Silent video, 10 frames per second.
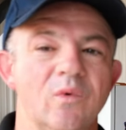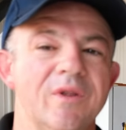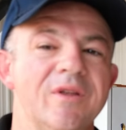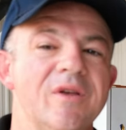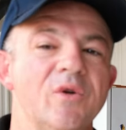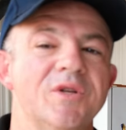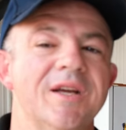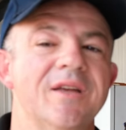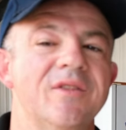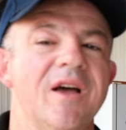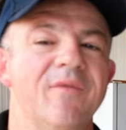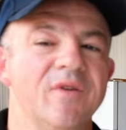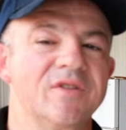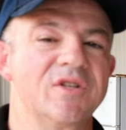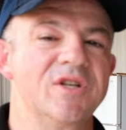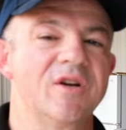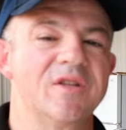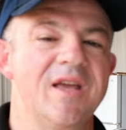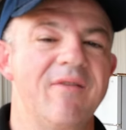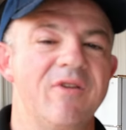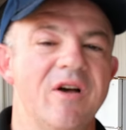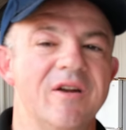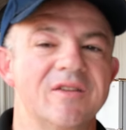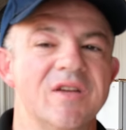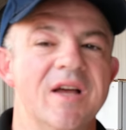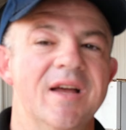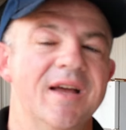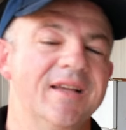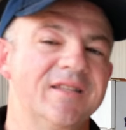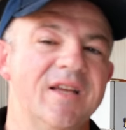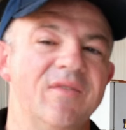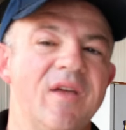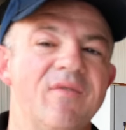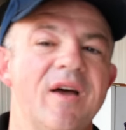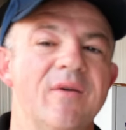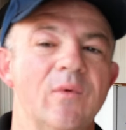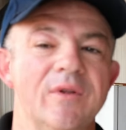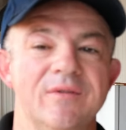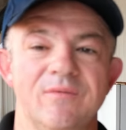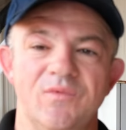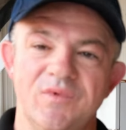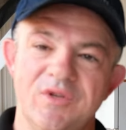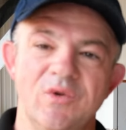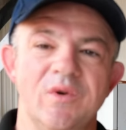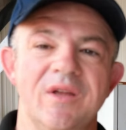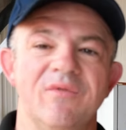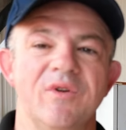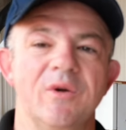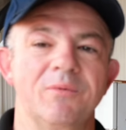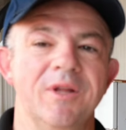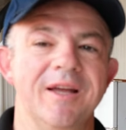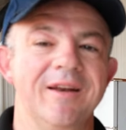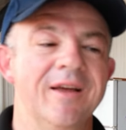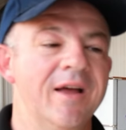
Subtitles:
really go check out the offerings of GRT Avionics and see if they've got what you need for your plane.